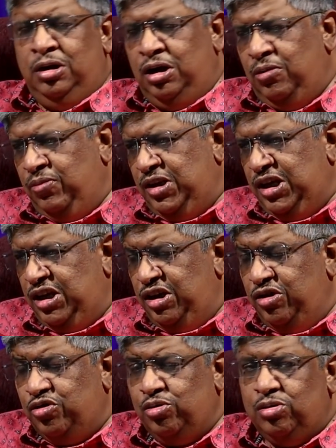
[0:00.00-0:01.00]
and whether he
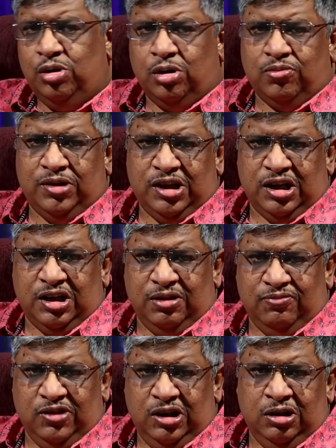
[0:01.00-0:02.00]
should or whether he
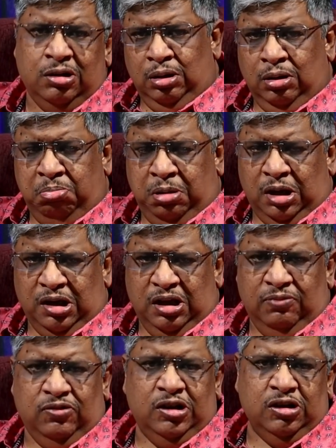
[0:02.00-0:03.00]
will or he
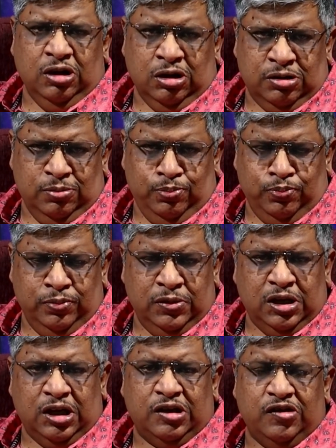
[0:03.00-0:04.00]
will not.
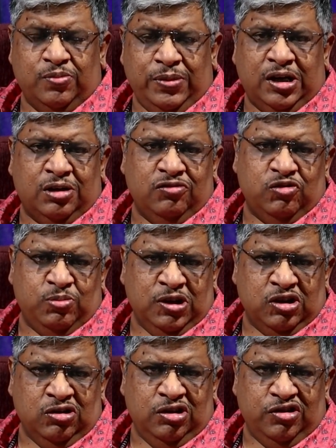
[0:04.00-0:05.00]
That is matter of
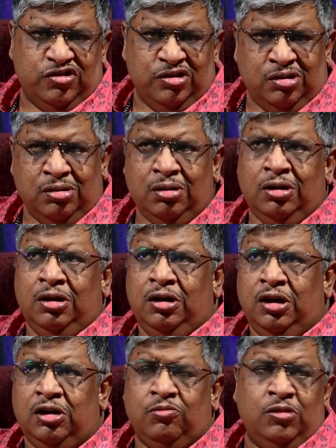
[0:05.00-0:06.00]
speculation
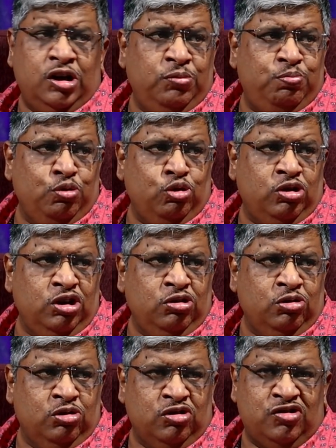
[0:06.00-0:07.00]
and only Putin
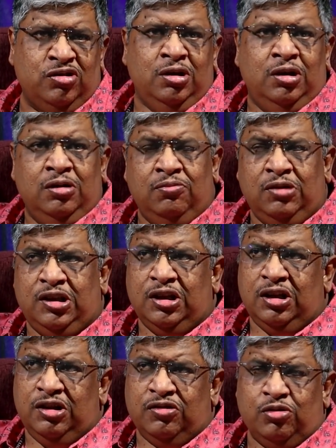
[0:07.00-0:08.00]
knows whether
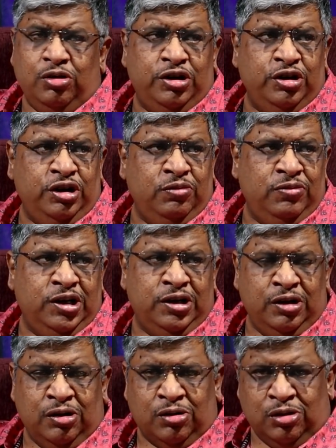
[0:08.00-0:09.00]
he is going to invade
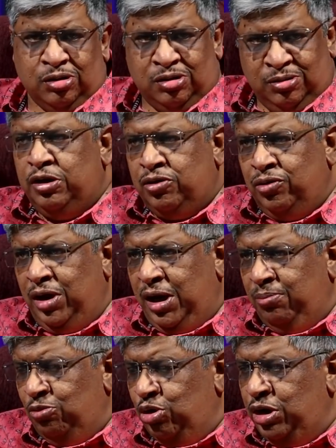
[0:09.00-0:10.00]
or not. But today I
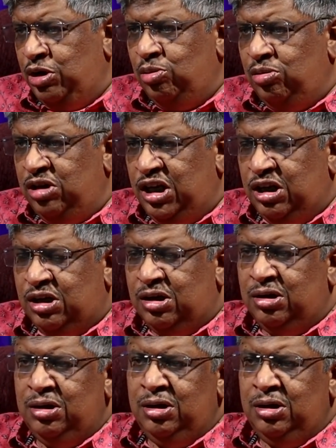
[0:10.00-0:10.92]
am going to link